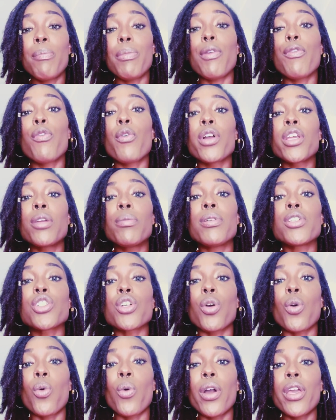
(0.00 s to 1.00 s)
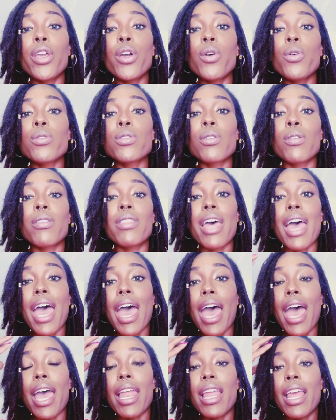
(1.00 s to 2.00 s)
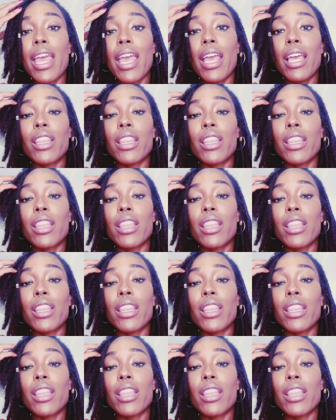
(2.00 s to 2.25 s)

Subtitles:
before you put your oil, so that